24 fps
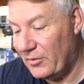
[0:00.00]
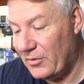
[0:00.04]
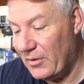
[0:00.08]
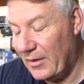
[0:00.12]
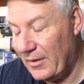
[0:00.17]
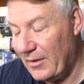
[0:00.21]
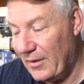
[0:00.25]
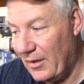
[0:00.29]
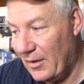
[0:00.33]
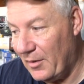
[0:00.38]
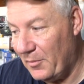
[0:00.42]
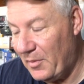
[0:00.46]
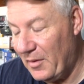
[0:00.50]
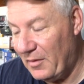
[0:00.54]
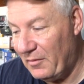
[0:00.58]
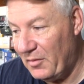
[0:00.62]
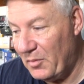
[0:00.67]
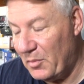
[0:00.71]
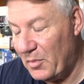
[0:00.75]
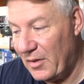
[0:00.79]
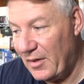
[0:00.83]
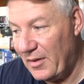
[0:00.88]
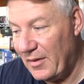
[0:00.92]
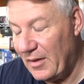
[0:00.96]
trying to help
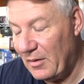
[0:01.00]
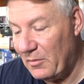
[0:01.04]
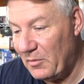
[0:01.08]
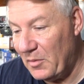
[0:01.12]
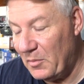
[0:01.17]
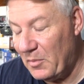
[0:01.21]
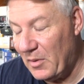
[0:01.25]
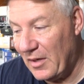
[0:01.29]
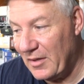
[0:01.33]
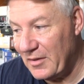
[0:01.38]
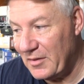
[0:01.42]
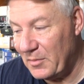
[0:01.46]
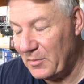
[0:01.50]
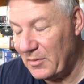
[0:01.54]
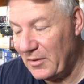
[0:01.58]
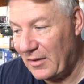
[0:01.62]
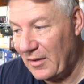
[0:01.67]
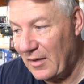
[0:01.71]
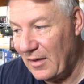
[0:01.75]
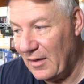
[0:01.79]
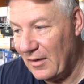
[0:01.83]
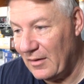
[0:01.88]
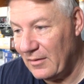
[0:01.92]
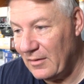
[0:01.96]
everybody that we possibly
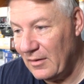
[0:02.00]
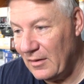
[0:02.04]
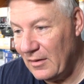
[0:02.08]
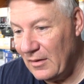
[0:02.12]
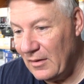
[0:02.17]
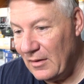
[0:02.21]
can.